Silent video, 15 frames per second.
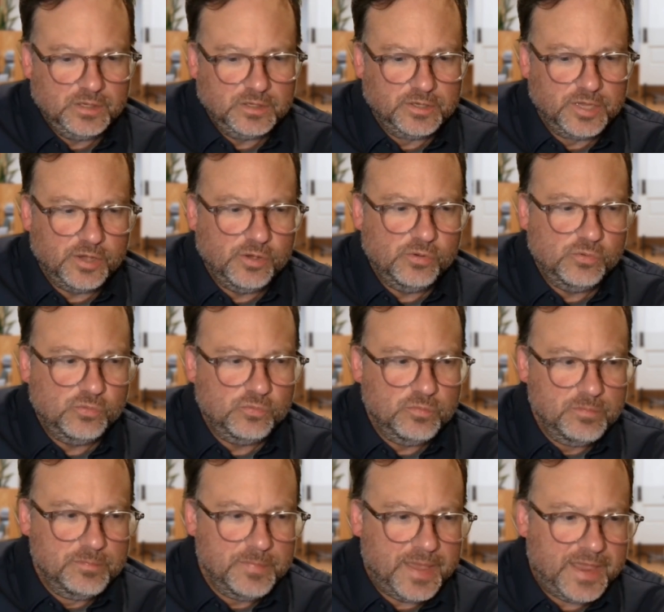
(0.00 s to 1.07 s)
go
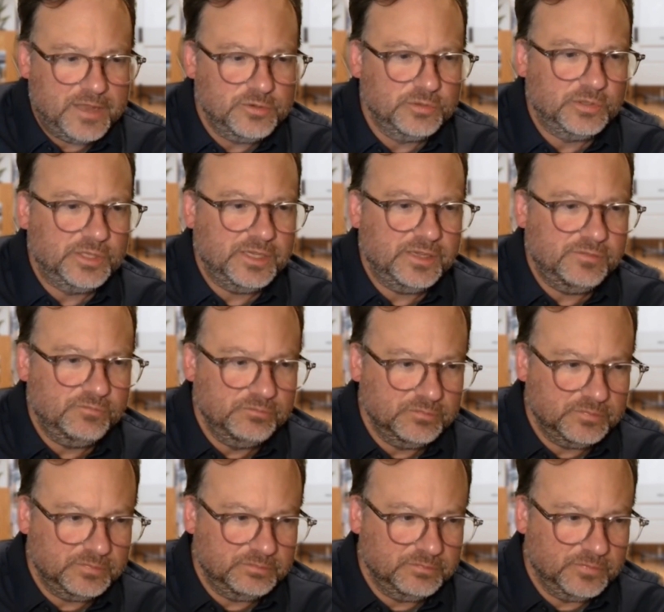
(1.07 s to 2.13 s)
manually
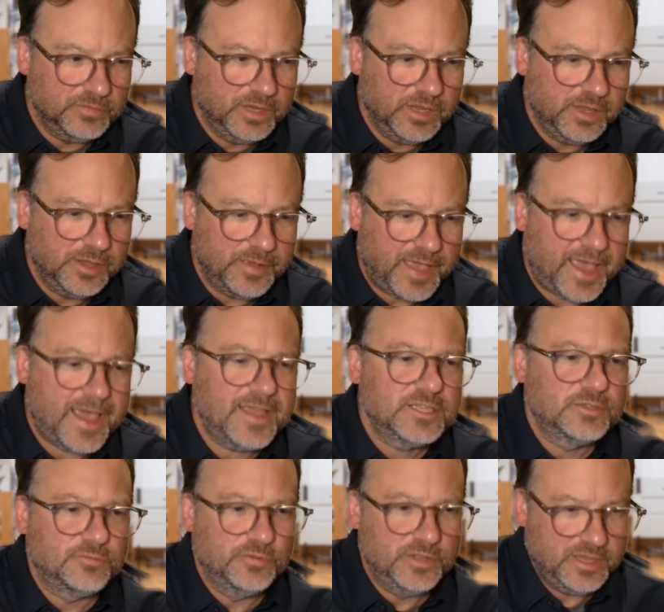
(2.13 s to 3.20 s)

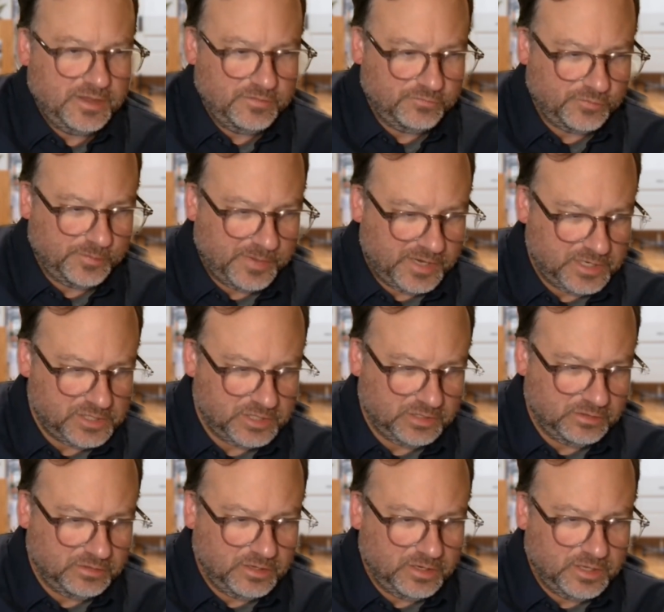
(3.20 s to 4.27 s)
ask for the
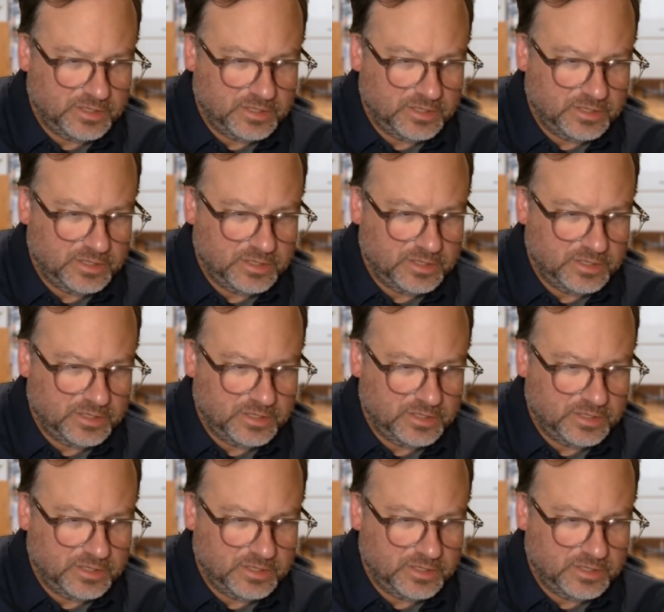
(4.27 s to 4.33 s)
information.